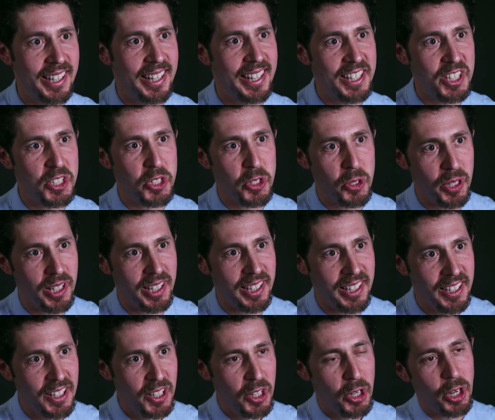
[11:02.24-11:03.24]
an A string,
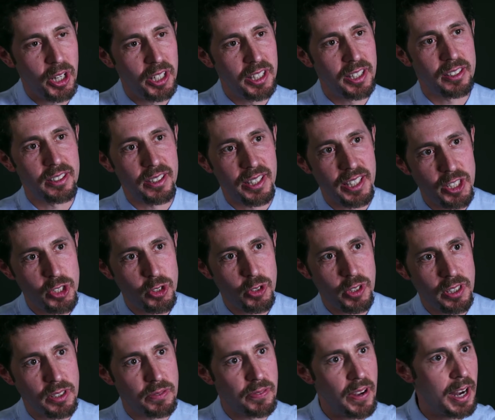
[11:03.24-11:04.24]
all the other A
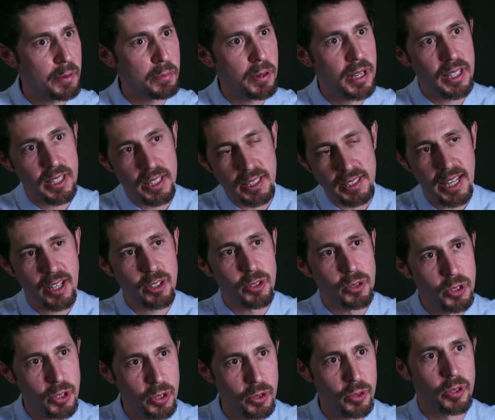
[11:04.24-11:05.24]
strings vibrate, and it's how you
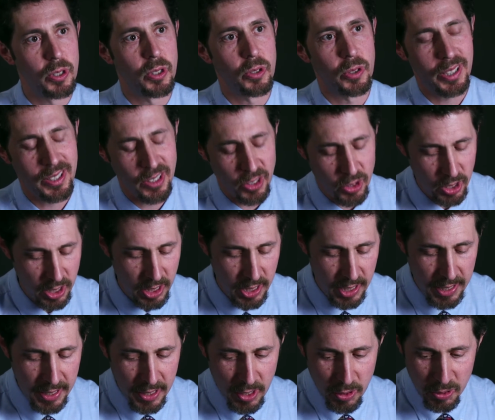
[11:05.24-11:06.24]
tune an orchestra.
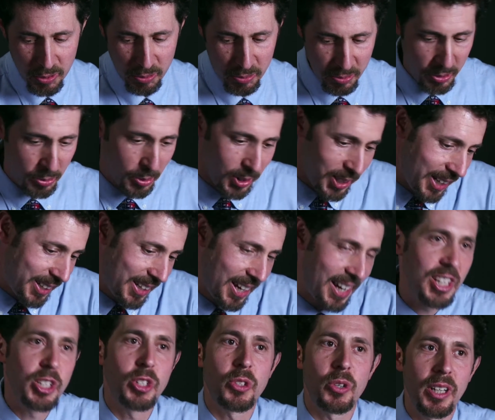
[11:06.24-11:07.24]
Well, we were like
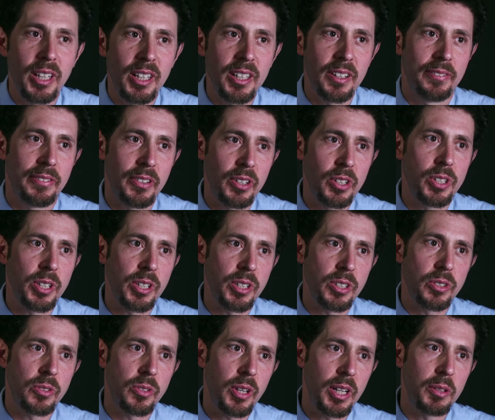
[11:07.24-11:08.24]
A-string
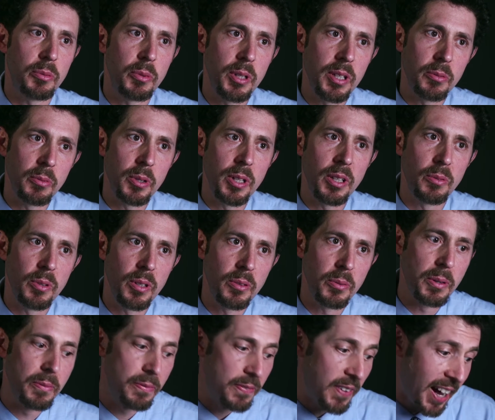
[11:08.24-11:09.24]
convergence, right?
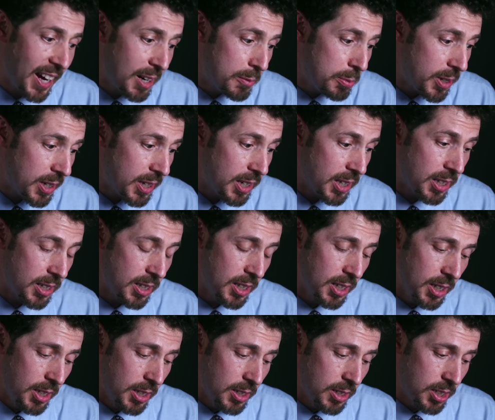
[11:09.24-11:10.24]
We vibrated
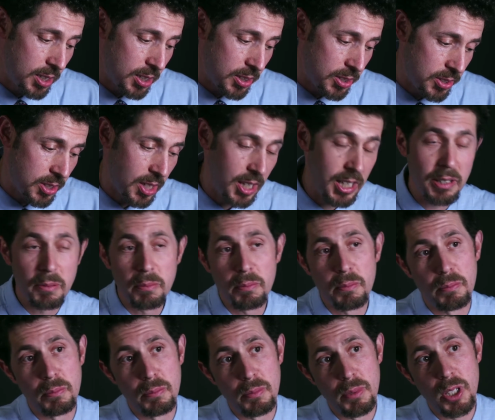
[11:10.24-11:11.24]
to the
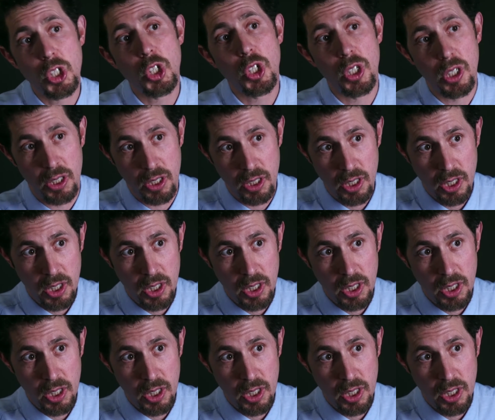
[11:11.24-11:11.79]
same mission